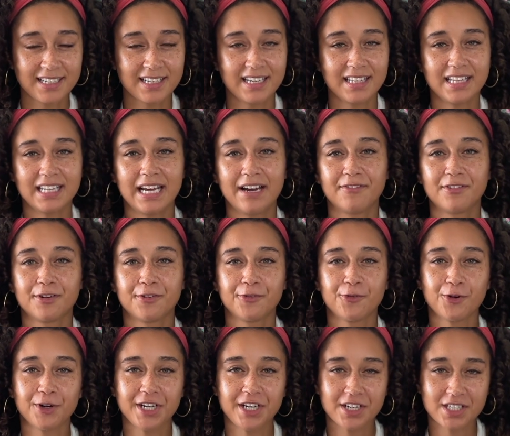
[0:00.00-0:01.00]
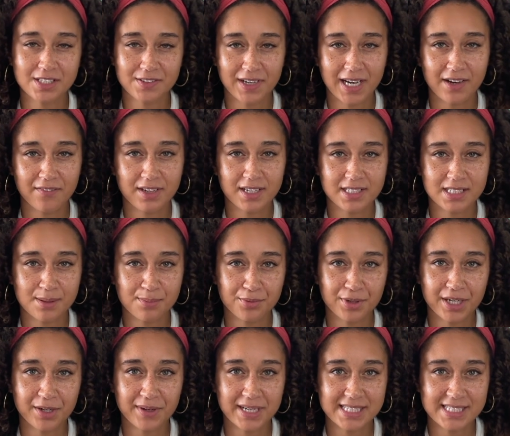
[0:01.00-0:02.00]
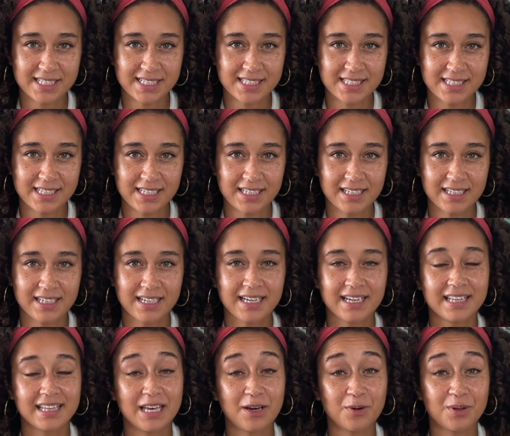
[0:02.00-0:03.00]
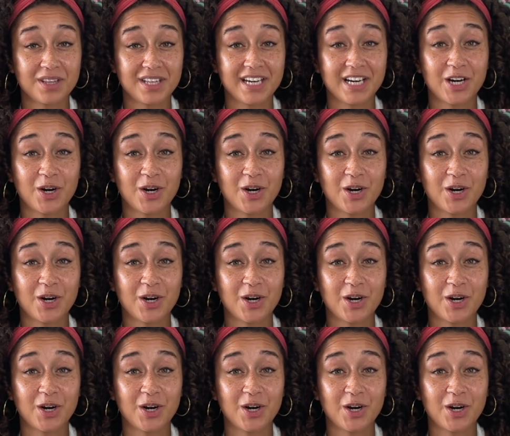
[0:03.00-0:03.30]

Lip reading: And then after 4 years of having temporary residency, they will then